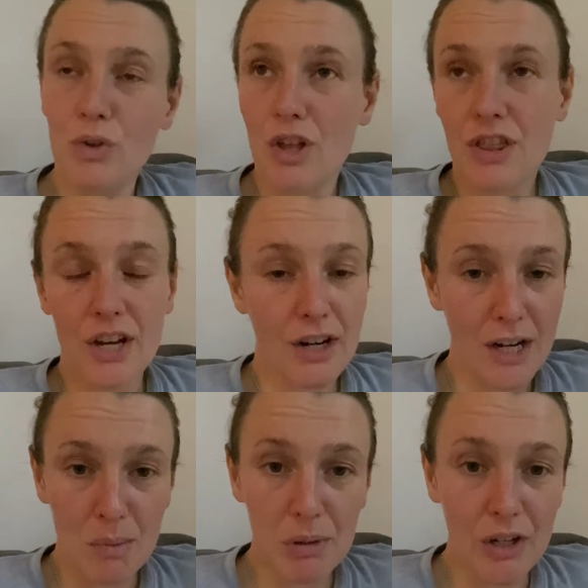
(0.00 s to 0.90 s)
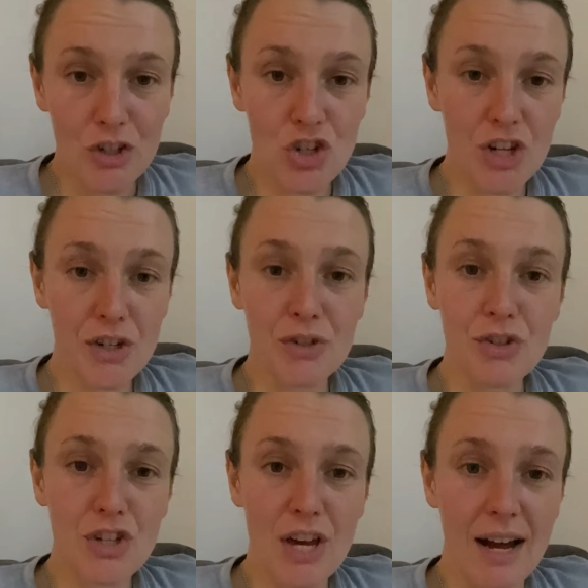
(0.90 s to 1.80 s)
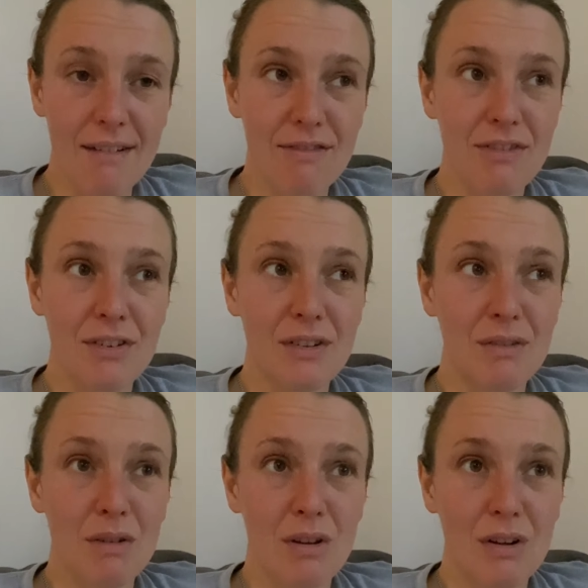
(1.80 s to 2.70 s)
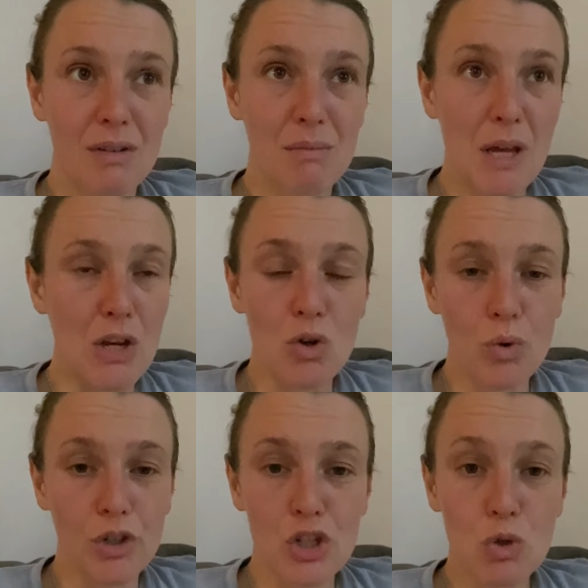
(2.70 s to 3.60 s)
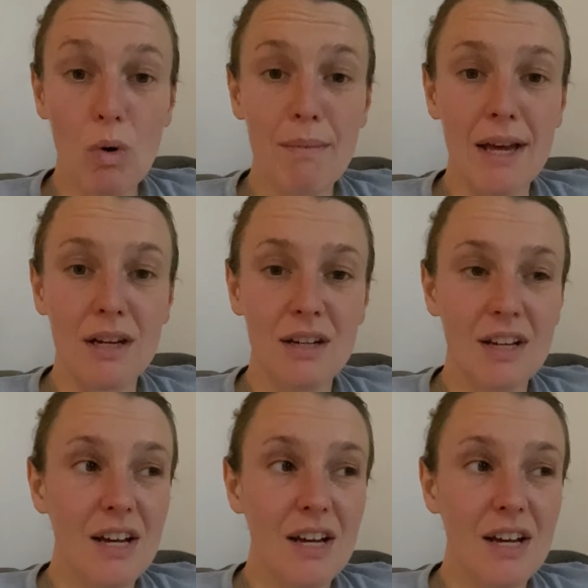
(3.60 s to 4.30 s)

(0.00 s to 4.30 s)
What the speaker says: the 30 plus years that I've been going swimming,